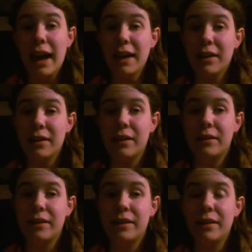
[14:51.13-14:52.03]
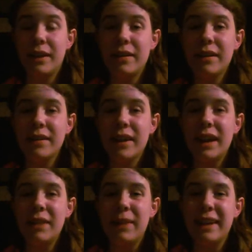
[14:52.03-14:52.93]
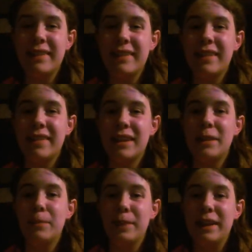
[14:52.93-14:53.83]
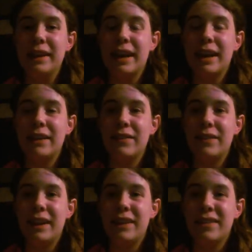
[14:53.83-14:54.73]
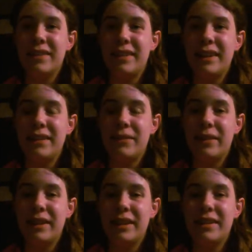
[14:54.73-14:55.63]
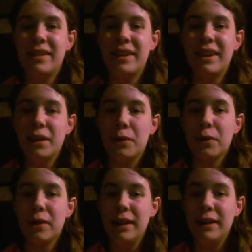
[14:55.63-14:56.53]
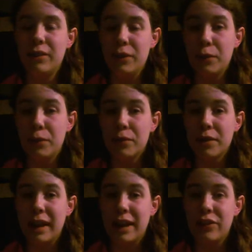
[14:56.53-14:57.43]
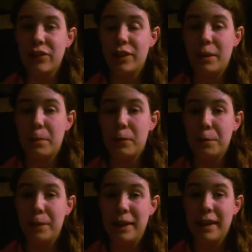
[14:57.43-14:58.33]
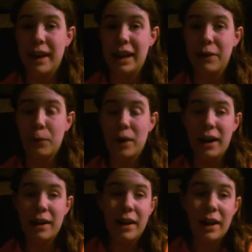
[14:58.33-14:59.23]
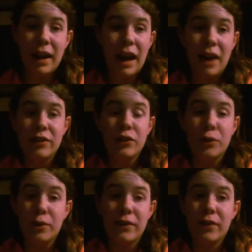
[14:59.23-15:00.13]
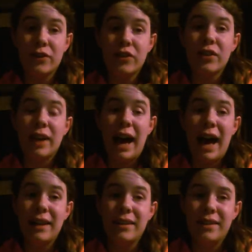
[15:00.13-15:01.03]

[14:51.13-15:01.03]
I don't know. It does kind of make sense that he'd be kind of interested in what Courtney's new relationship would be like, how she's going for Scott.